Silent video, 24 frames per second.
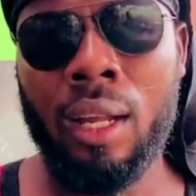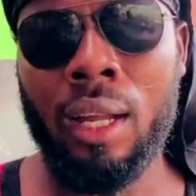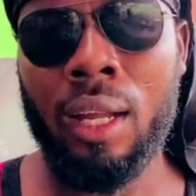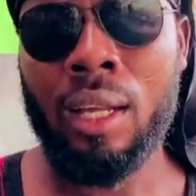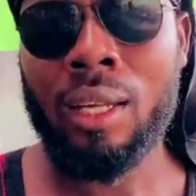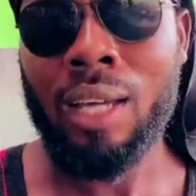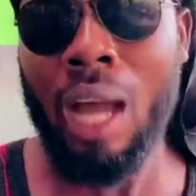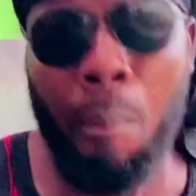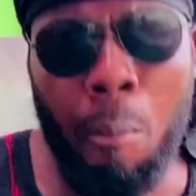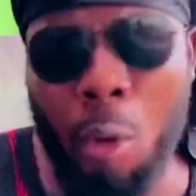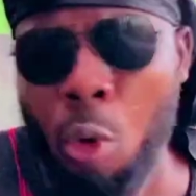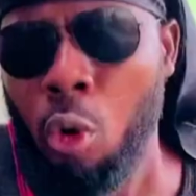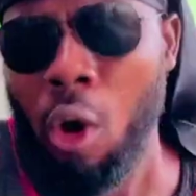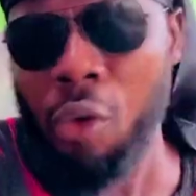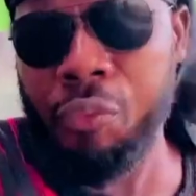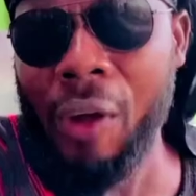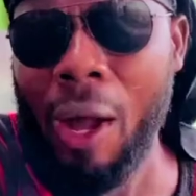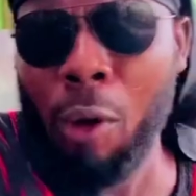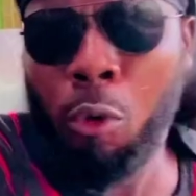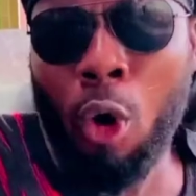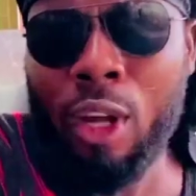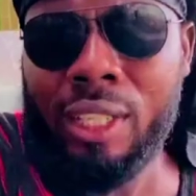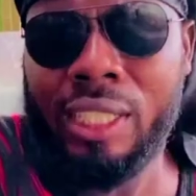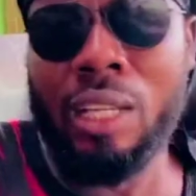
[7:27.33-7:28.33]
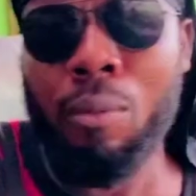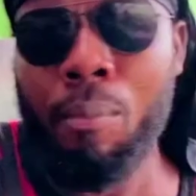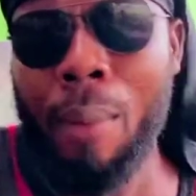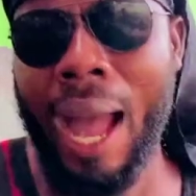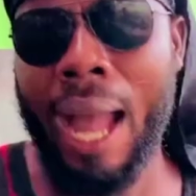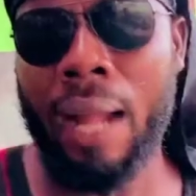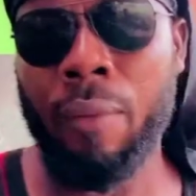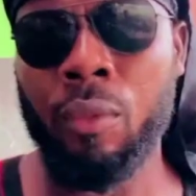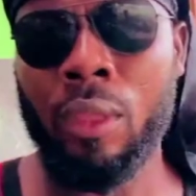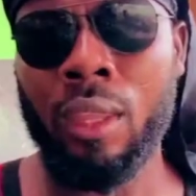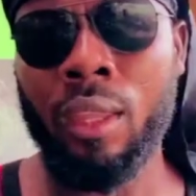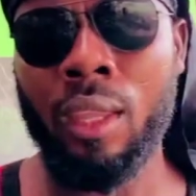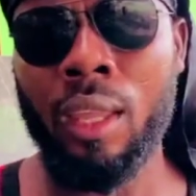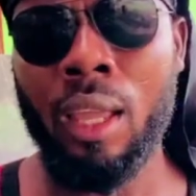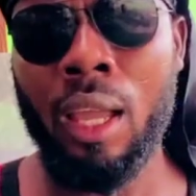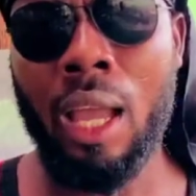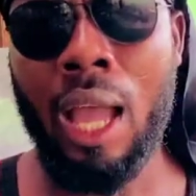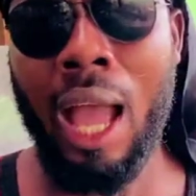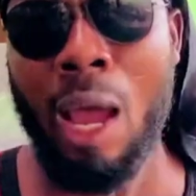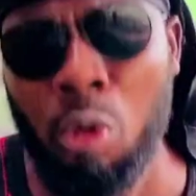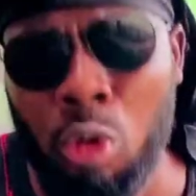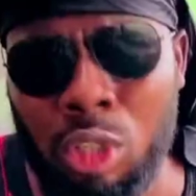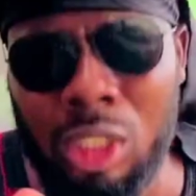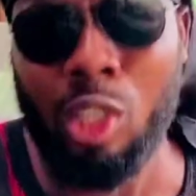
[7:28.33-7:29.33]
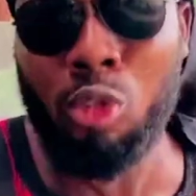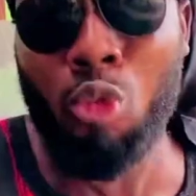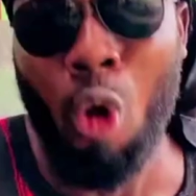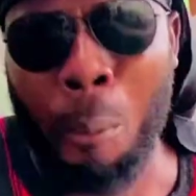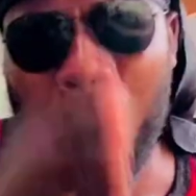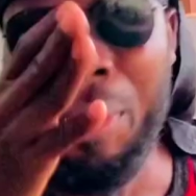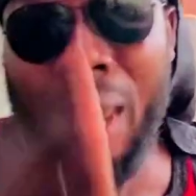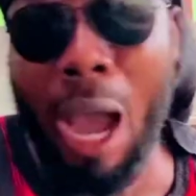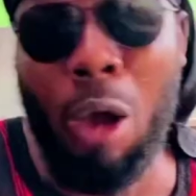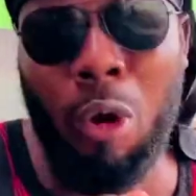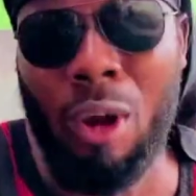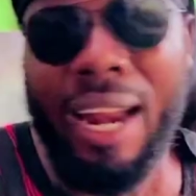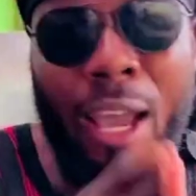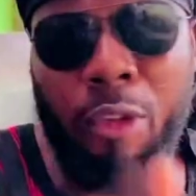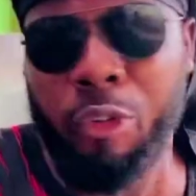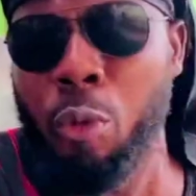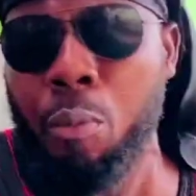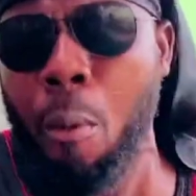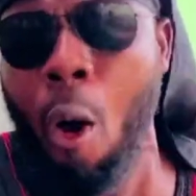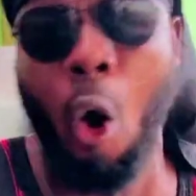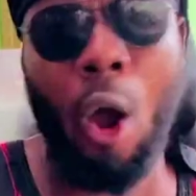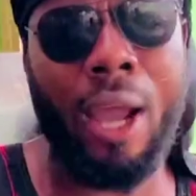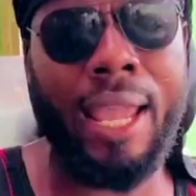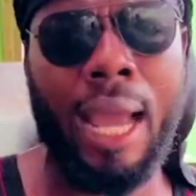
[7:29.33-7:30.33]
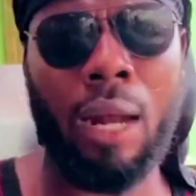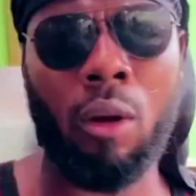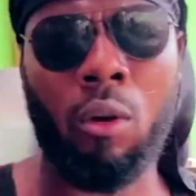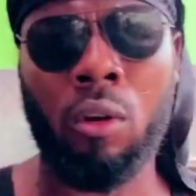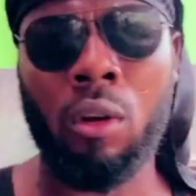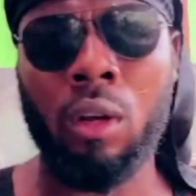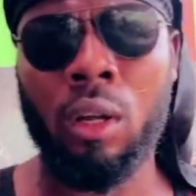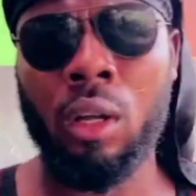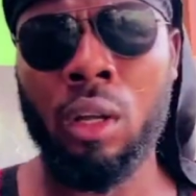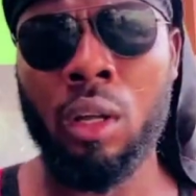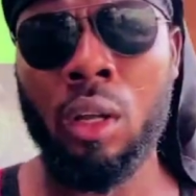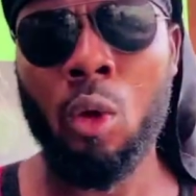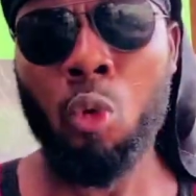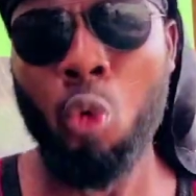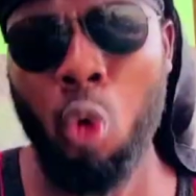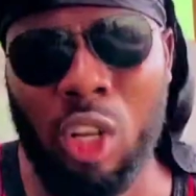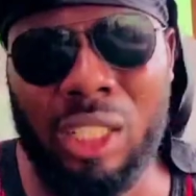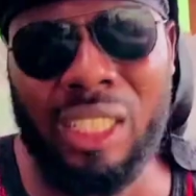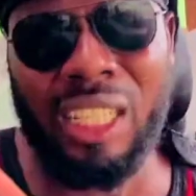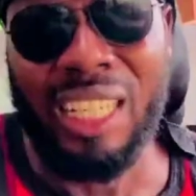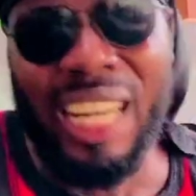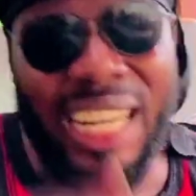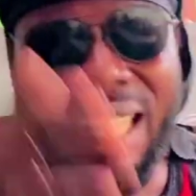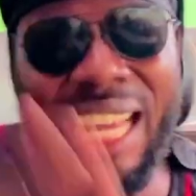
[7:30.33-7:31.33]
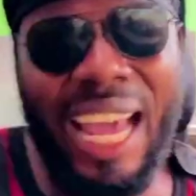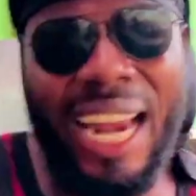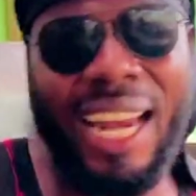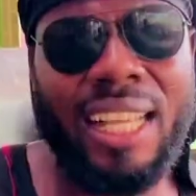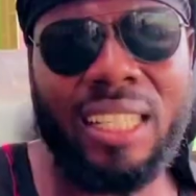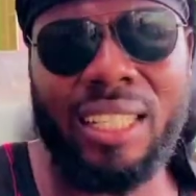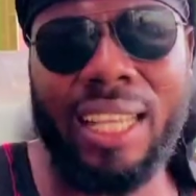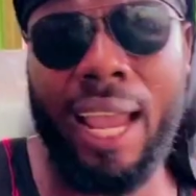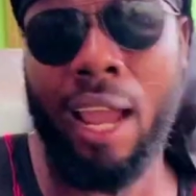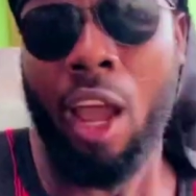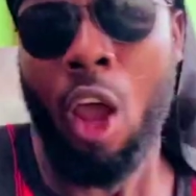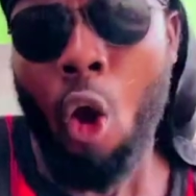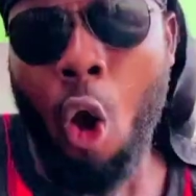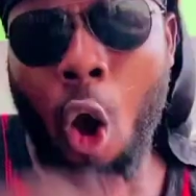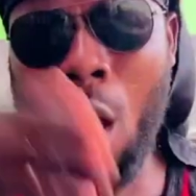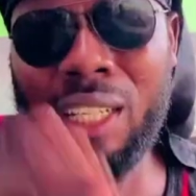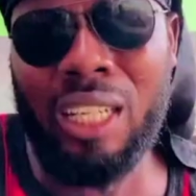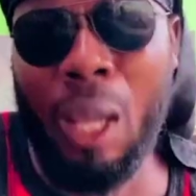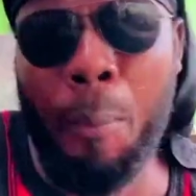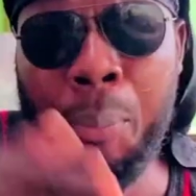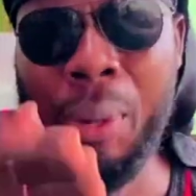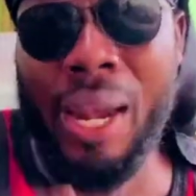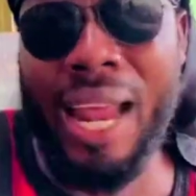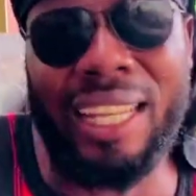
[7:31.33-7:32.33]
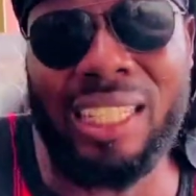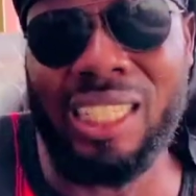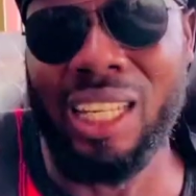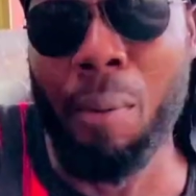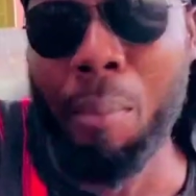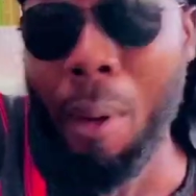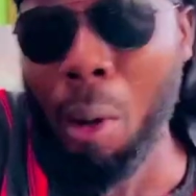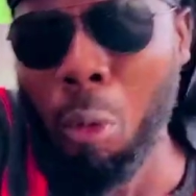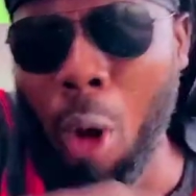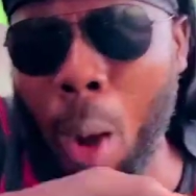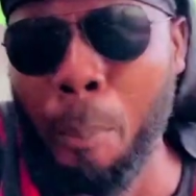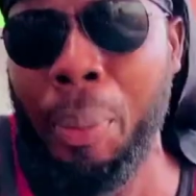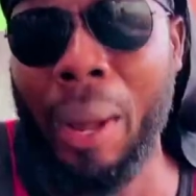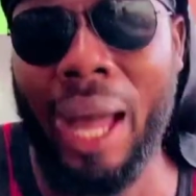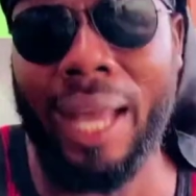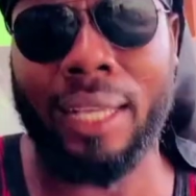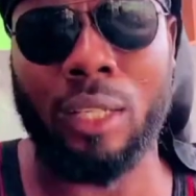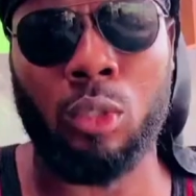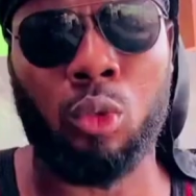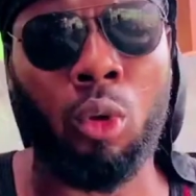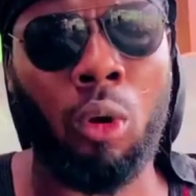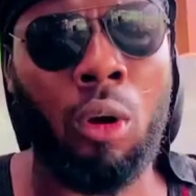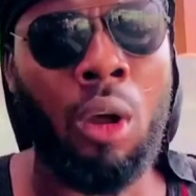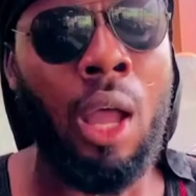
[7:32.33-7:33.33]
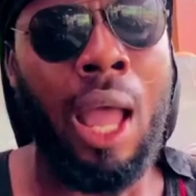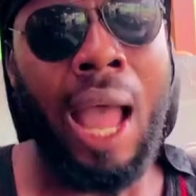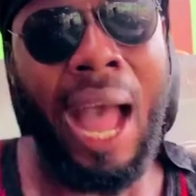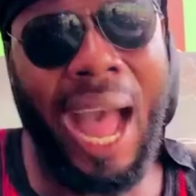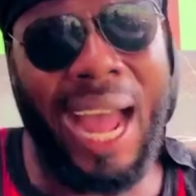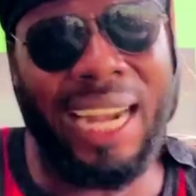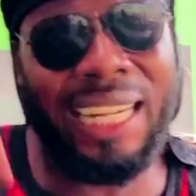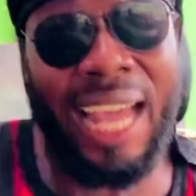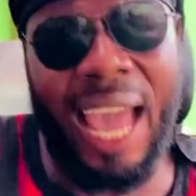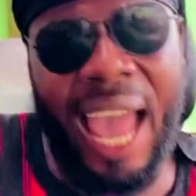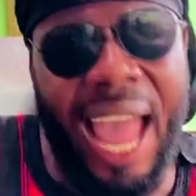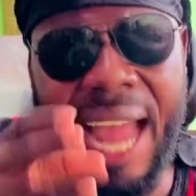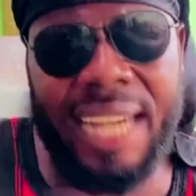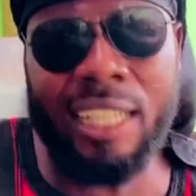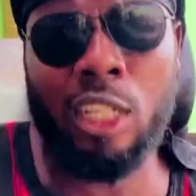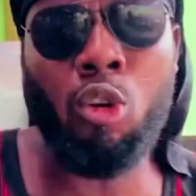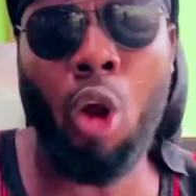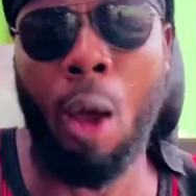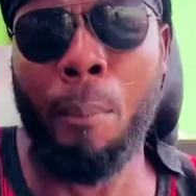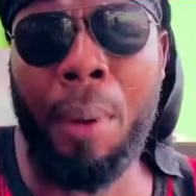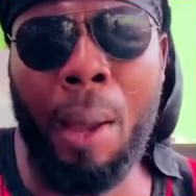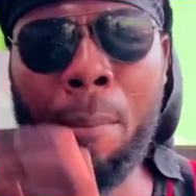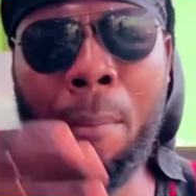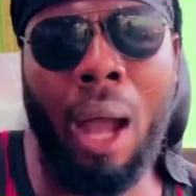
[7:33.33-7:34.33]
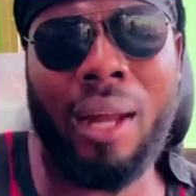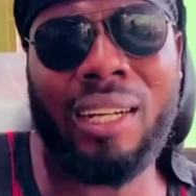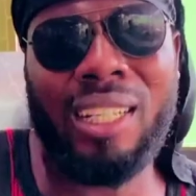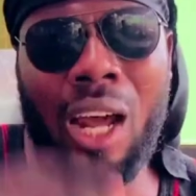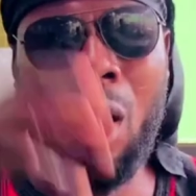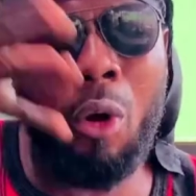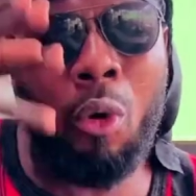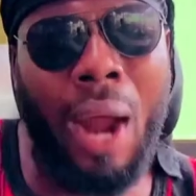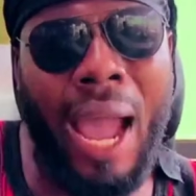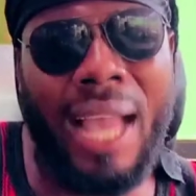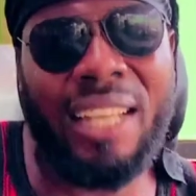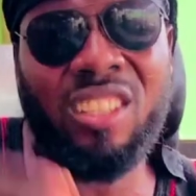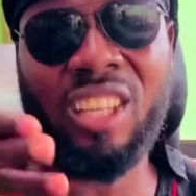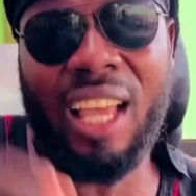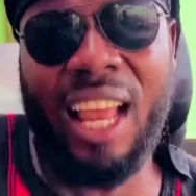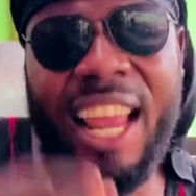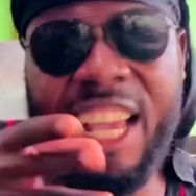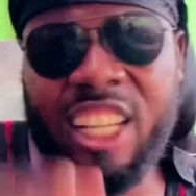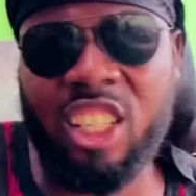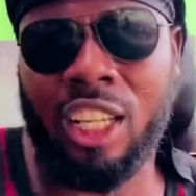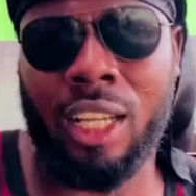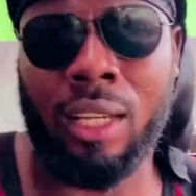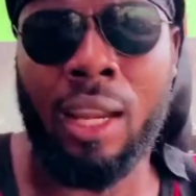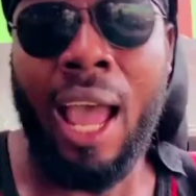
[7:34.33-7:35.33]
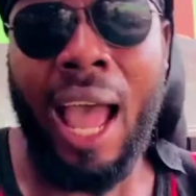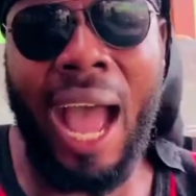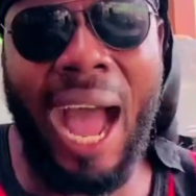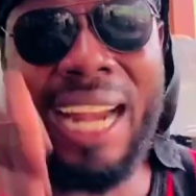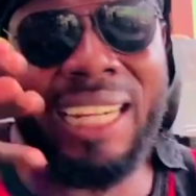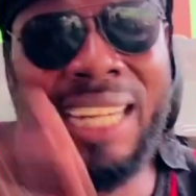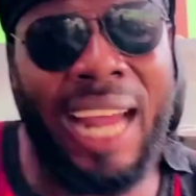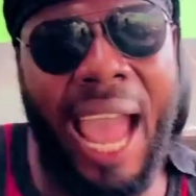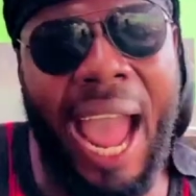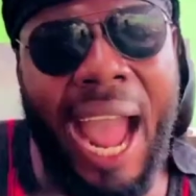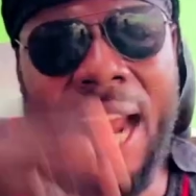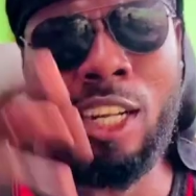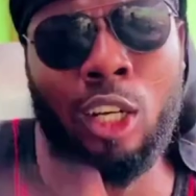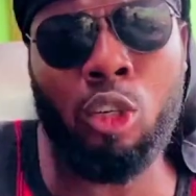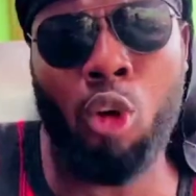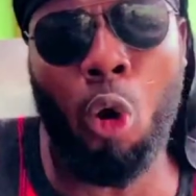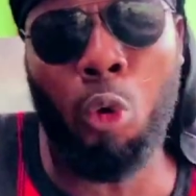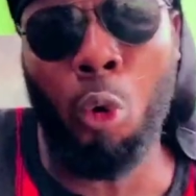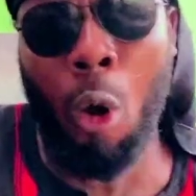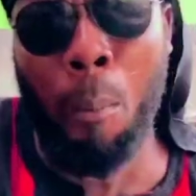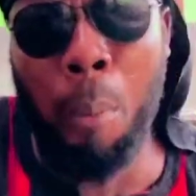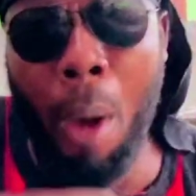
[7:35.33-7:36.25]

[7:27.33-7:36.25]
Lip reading: come for Fabi coach him. And no team will be able to do more. Coach, need the answer. Or the players never come back. So at the end, no be the right selection. At the end, no come